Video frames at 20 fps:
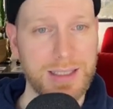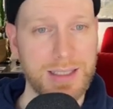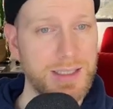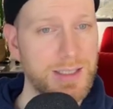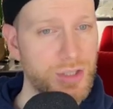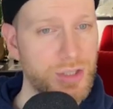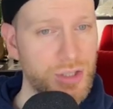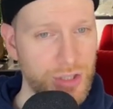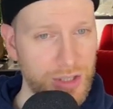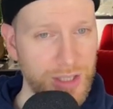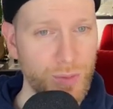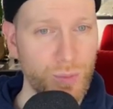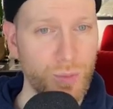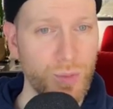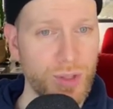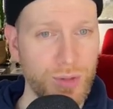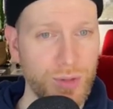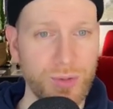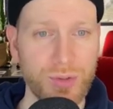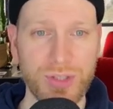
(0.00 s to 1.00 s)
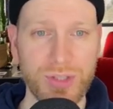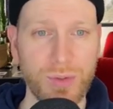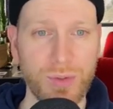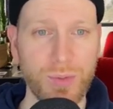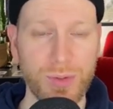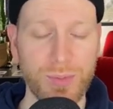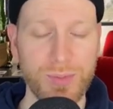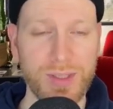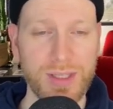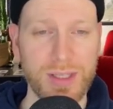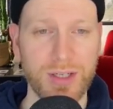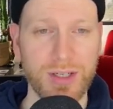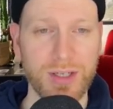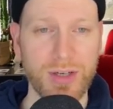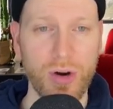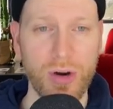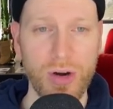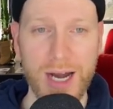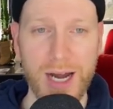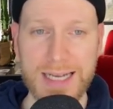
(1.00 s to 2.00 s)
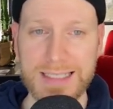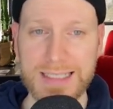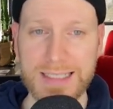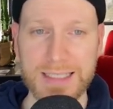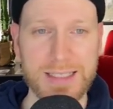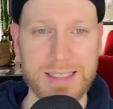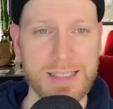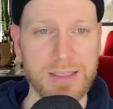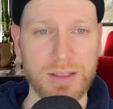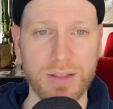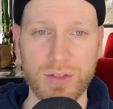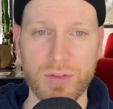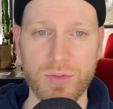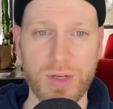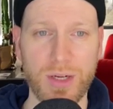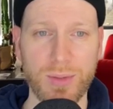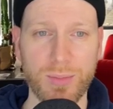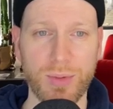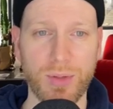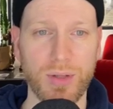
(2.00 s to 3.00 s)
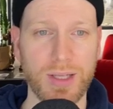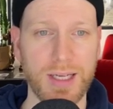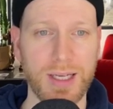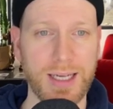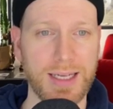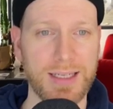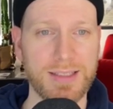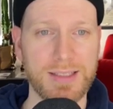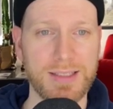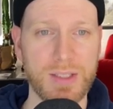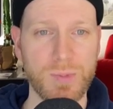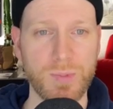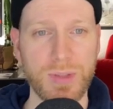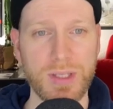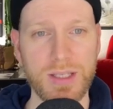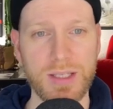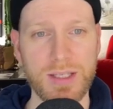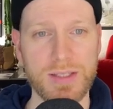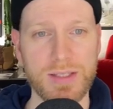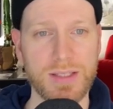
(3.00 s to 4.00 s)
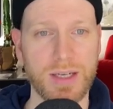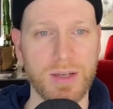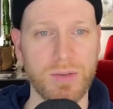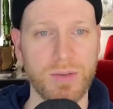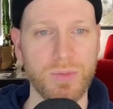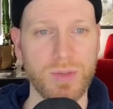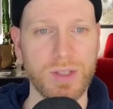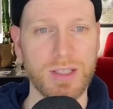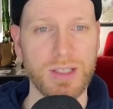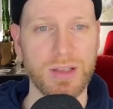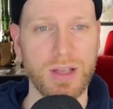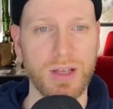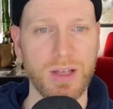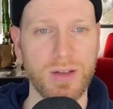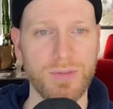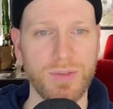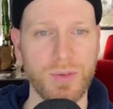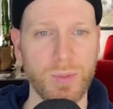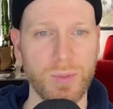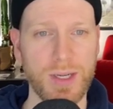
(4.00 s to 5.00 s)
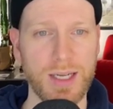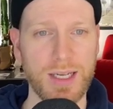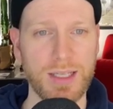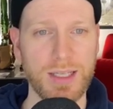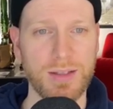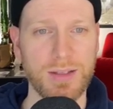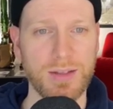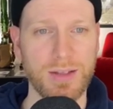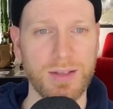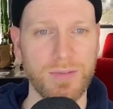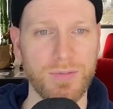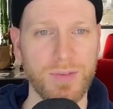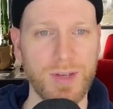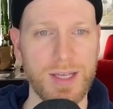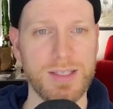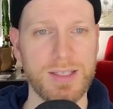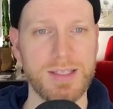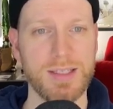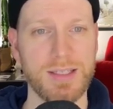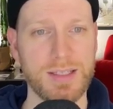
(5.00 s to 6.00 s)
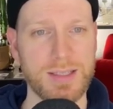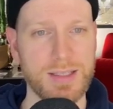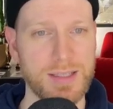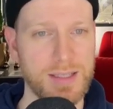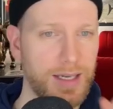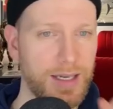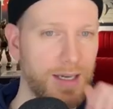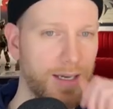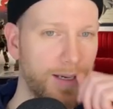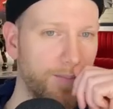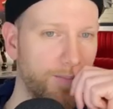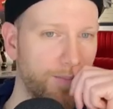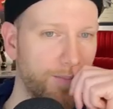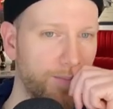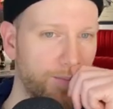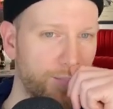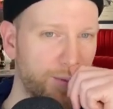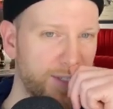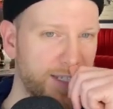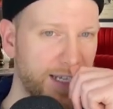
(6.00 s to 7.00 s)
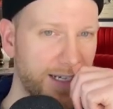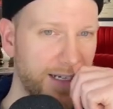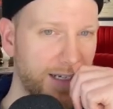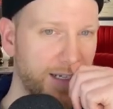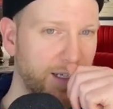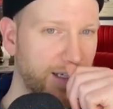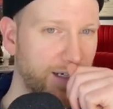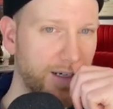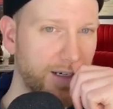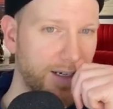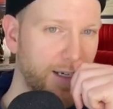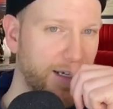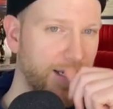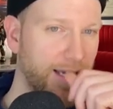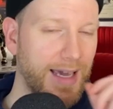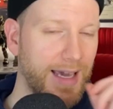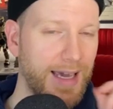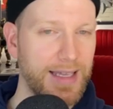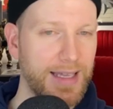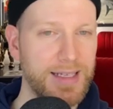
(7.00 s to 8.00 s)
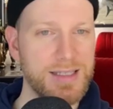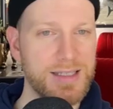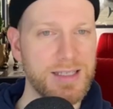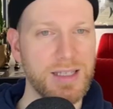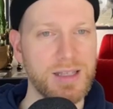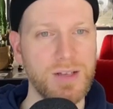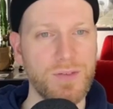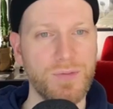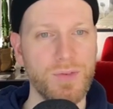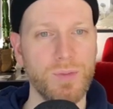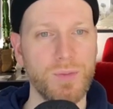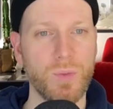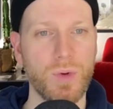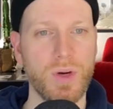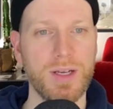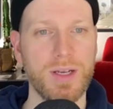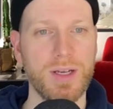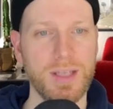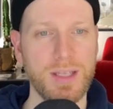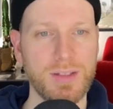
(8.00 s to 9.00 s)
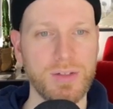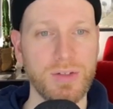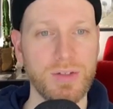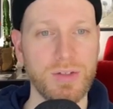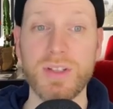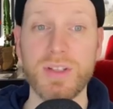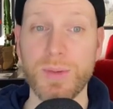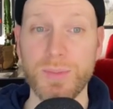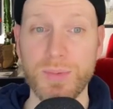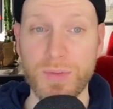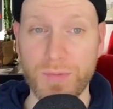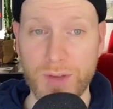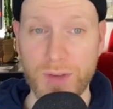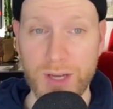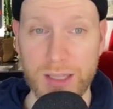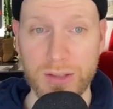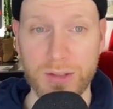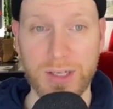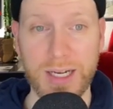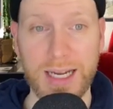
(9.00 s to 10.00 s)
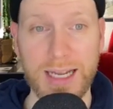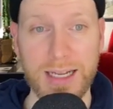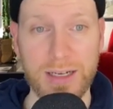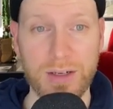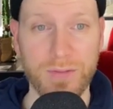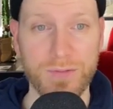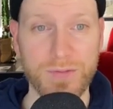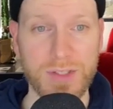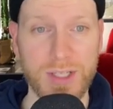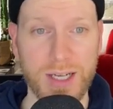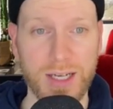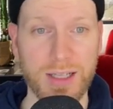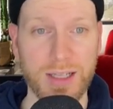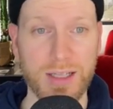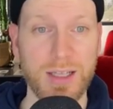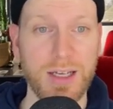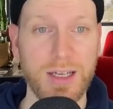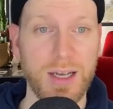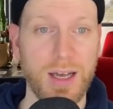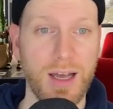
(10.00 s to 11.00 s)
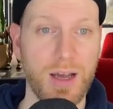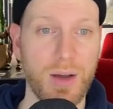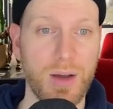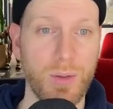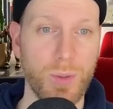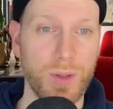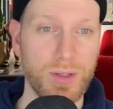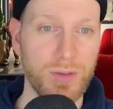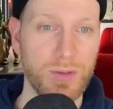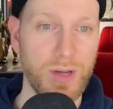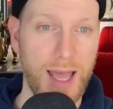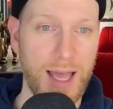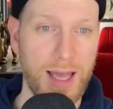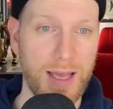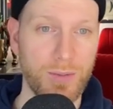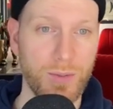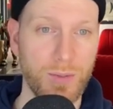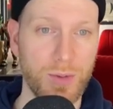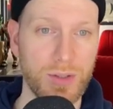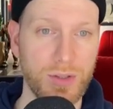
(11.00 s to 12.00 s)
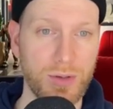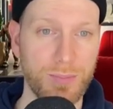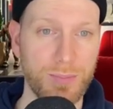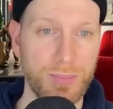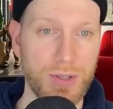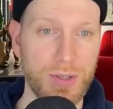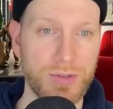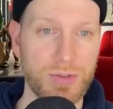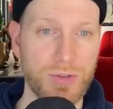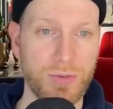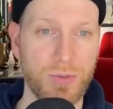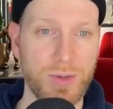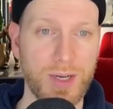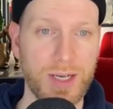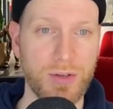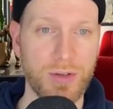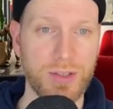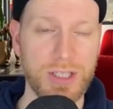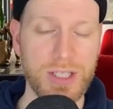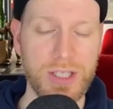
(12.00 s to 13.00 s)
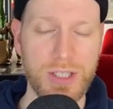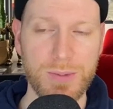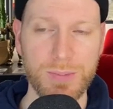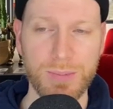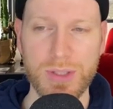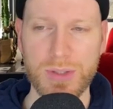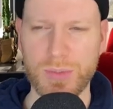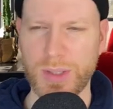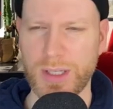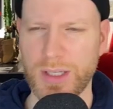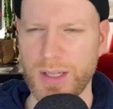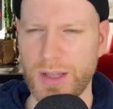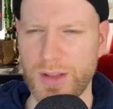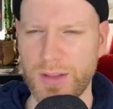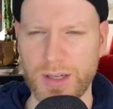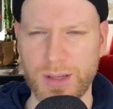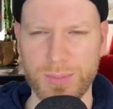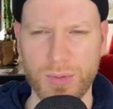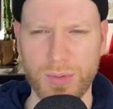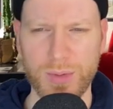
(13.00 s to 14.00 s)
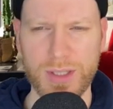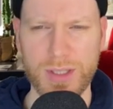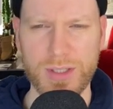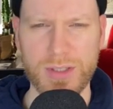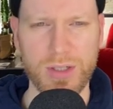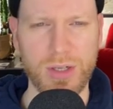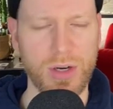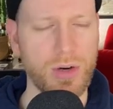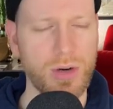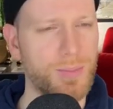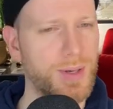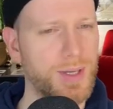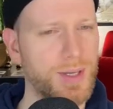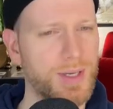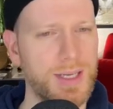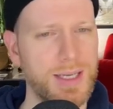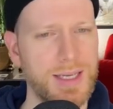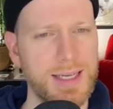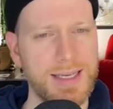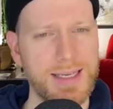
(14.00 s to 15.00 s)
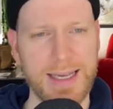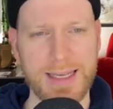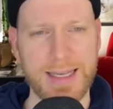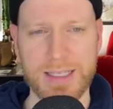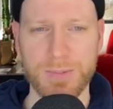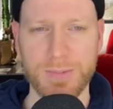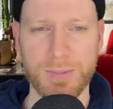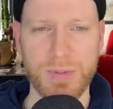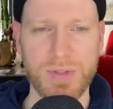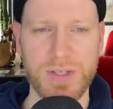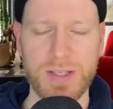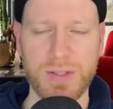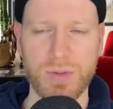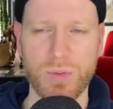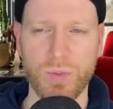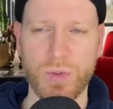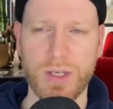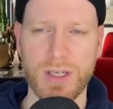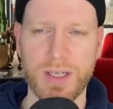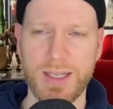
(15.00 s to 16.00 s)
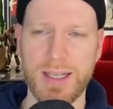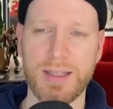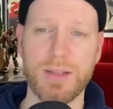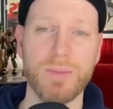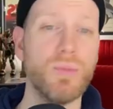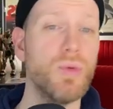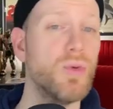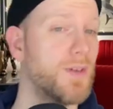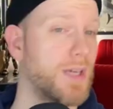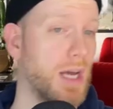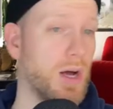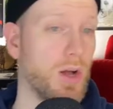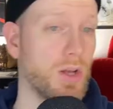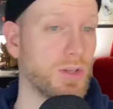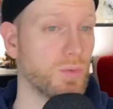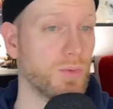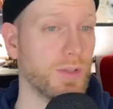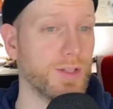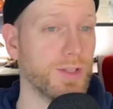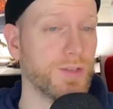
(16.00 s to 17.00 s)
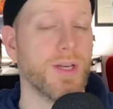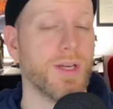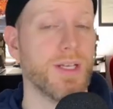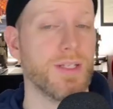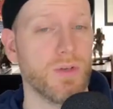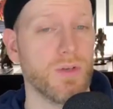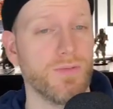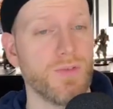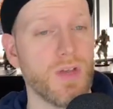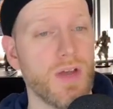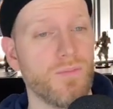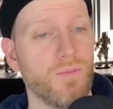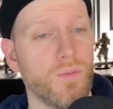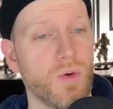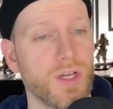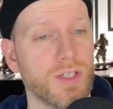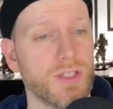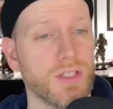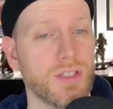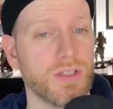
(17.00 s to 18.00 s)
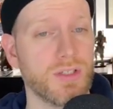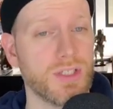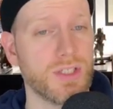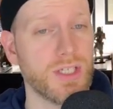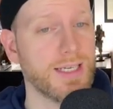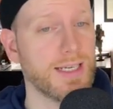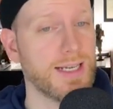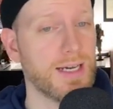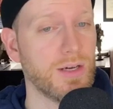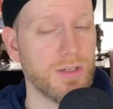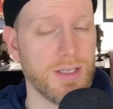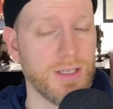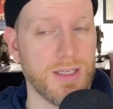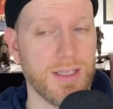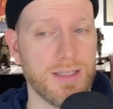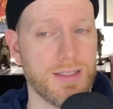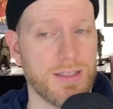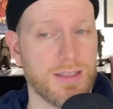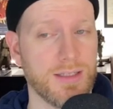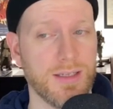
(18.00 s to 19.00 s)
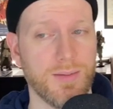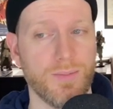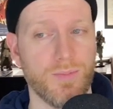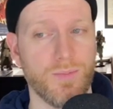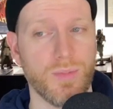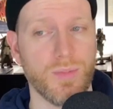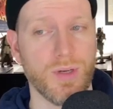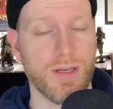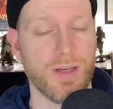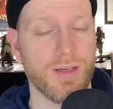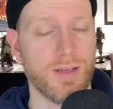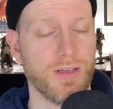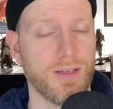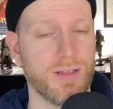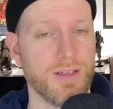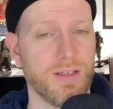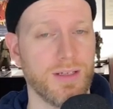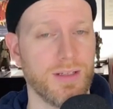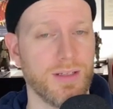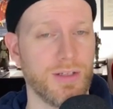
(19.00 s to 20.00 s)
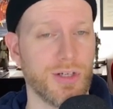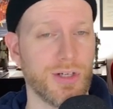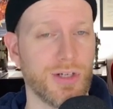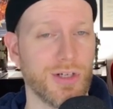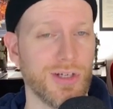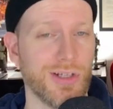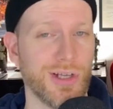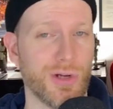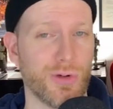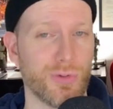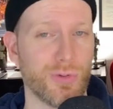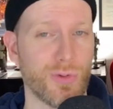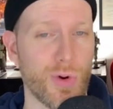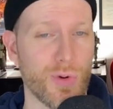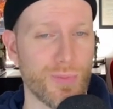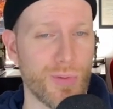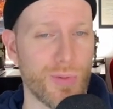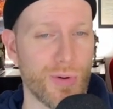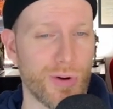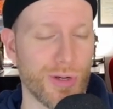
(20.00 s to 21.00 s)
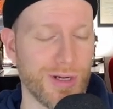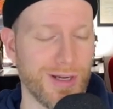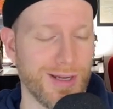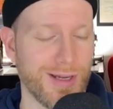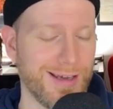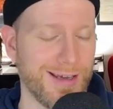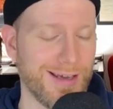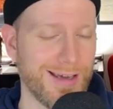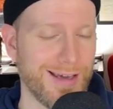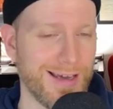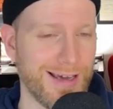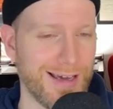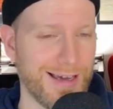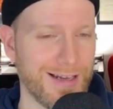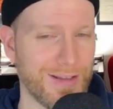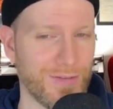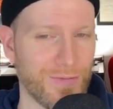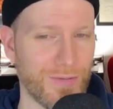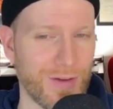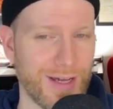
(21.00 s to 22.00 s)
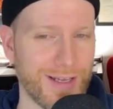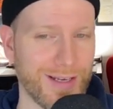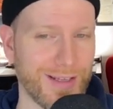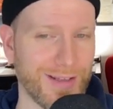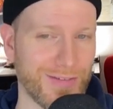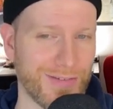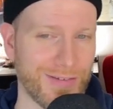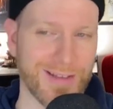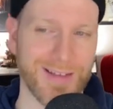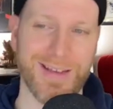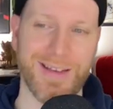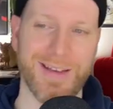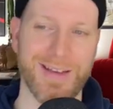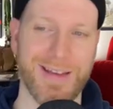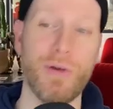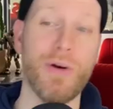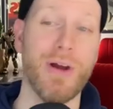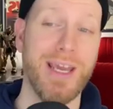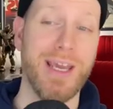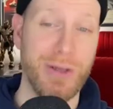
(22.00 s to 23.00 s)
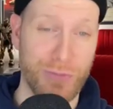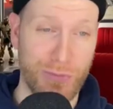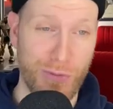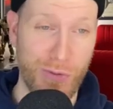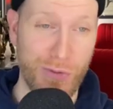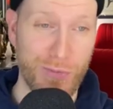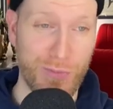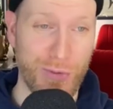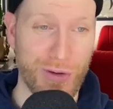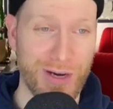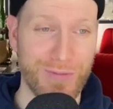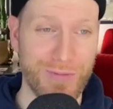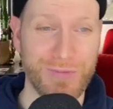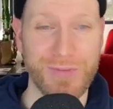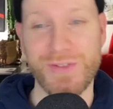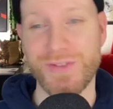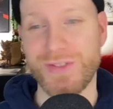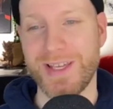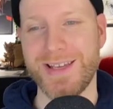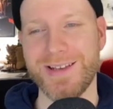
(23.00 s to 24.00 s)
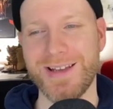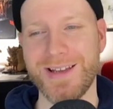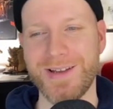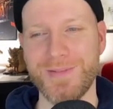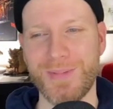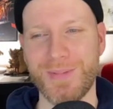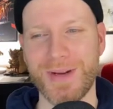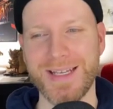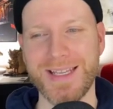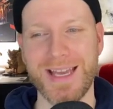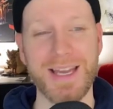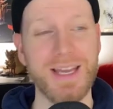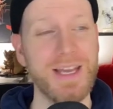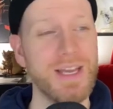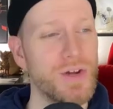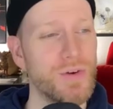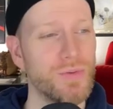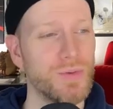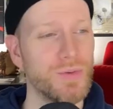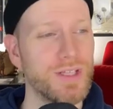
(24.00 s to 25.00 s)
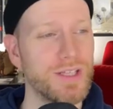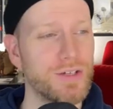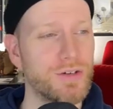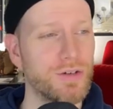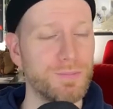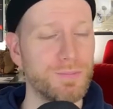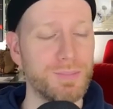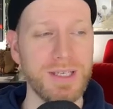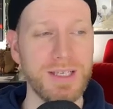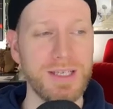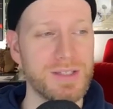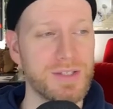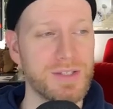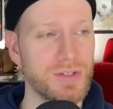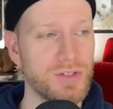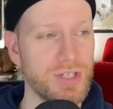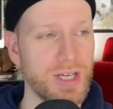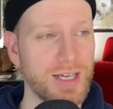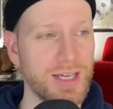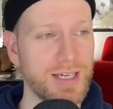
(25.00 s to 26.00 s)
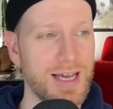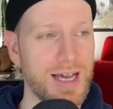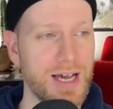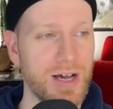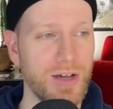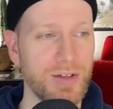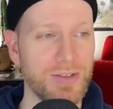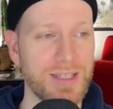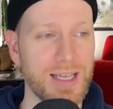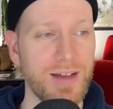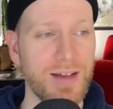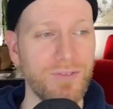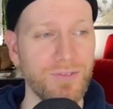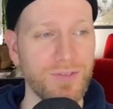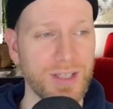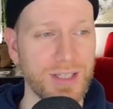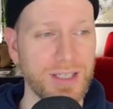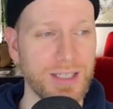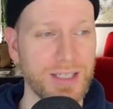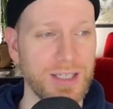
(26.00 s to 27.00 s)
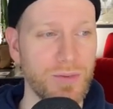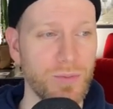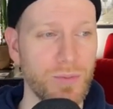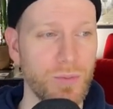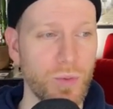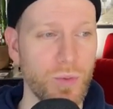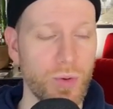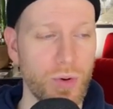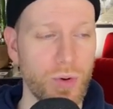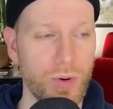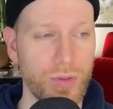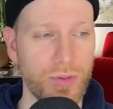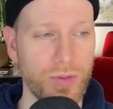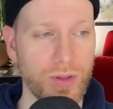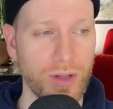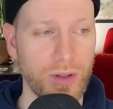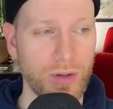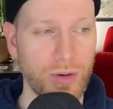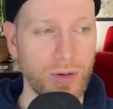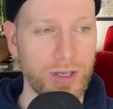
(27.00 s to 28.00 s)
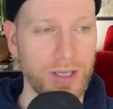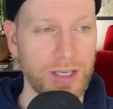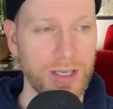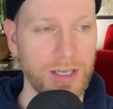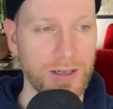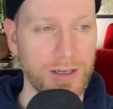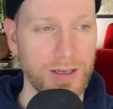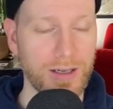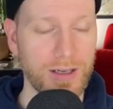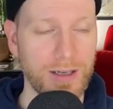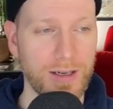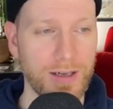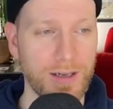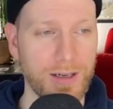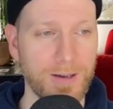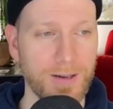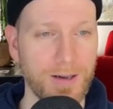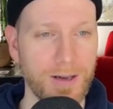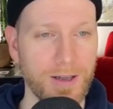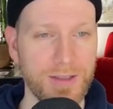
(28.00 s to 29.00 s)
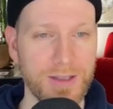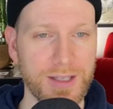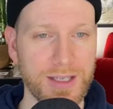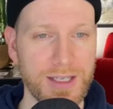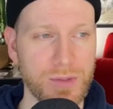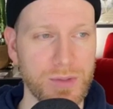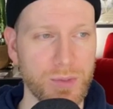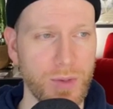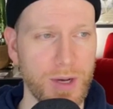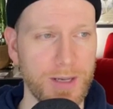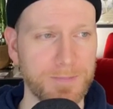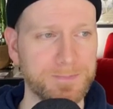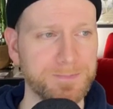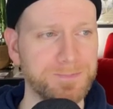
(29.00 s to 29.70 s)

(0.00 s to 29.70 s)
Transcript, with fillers: she will she will be there. Her ideas are incredible, and this piece, I really love the way that the face is um, presented here. And it's a different one in, in terms of color and of style uh, when you ha when you compare it to the Randy Ortiz piece we had a couple of weeks ago. But yeah, this Possessor one, and the movie also really great. So if you haven't watched it, check it out. It's uh, uh, the, the, the Cronenberg at its finest. Or a Cronenberg, I have to say. But yeah, really cool piece, so check it out. Definitely worth a look here uh, on this one.